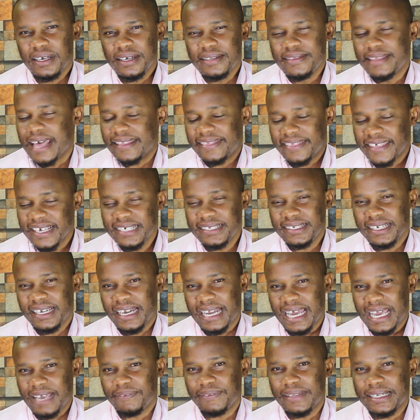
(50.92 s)
there are things in
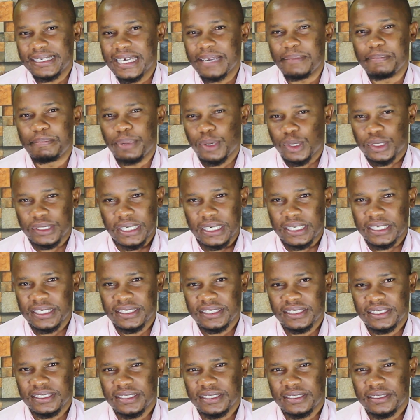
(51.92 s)
life that are important.
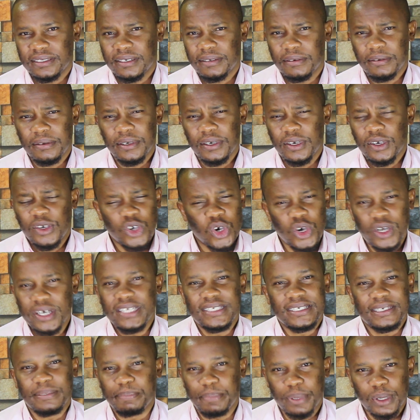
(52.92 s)
God
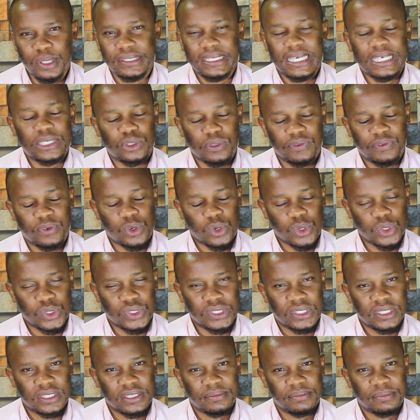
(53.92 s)
is important, of
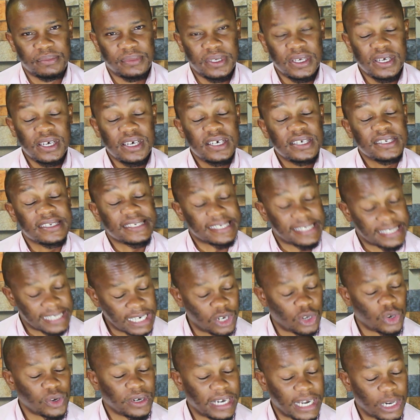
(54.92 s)
course.
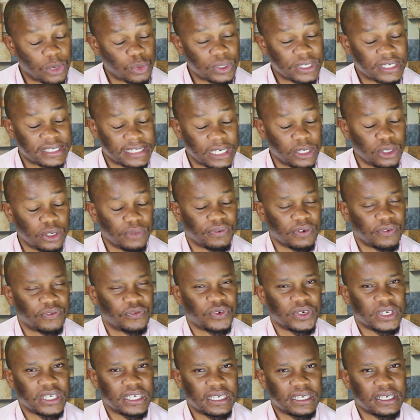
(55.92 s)
Secondly, I would tell you for
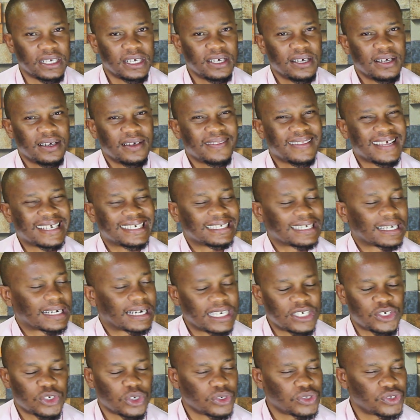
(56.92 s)
free that
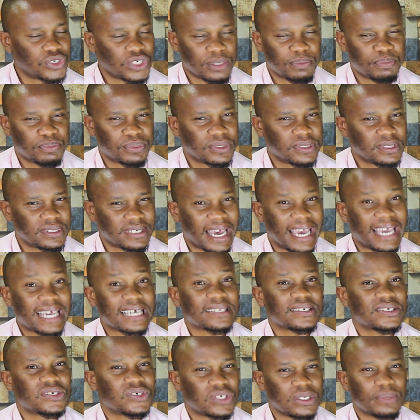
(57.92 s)
relationships are
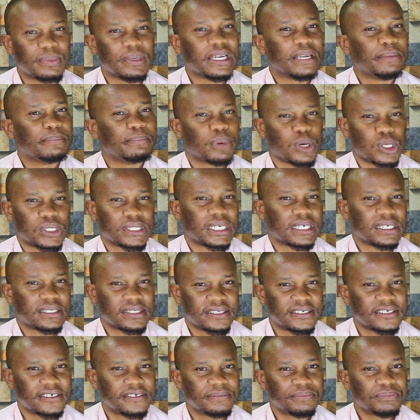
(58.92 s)
extremely important.
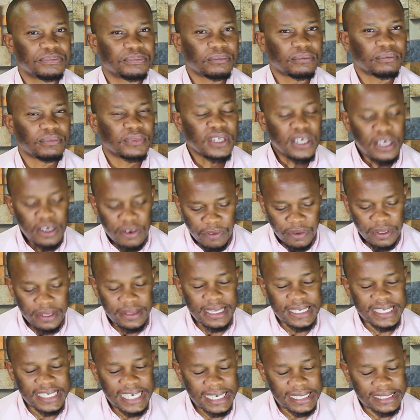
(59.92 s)

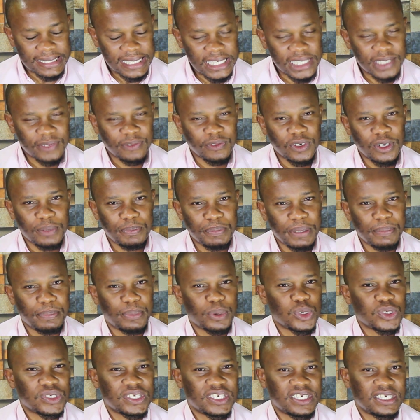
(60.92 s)
The successful
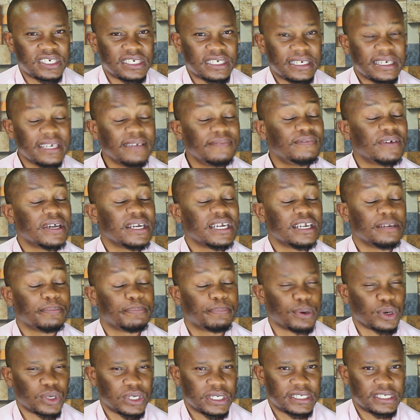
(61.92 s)
people you see, even in
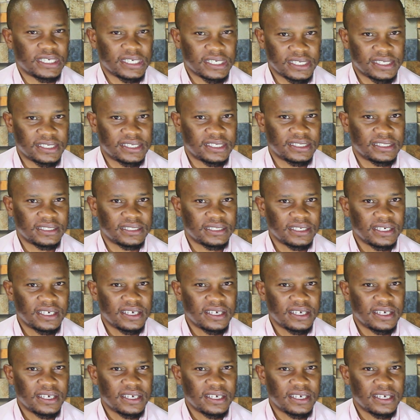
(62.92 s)
politics,